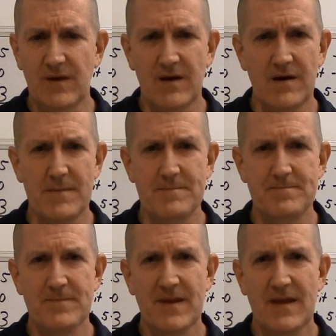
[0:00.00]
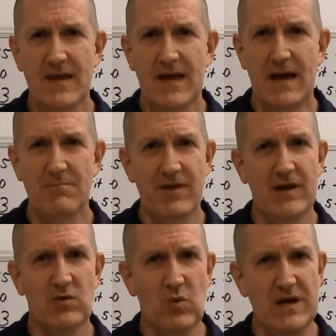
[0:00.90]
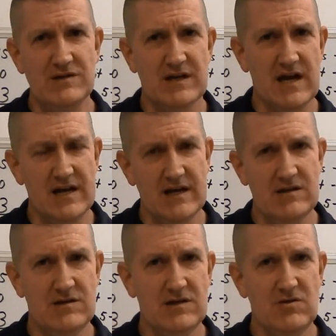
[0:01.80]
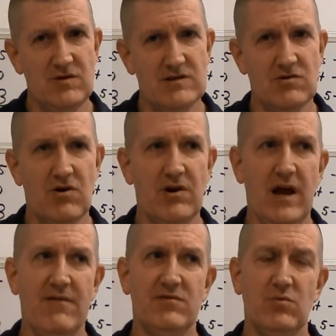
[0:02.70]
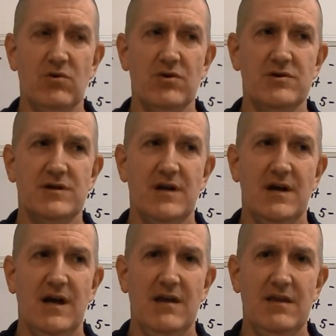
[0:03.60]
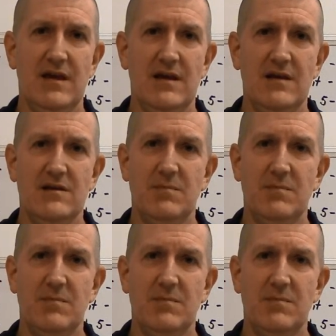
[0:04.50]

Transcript: um, I'm thinking of ways to kind of continue this on afterwards. And then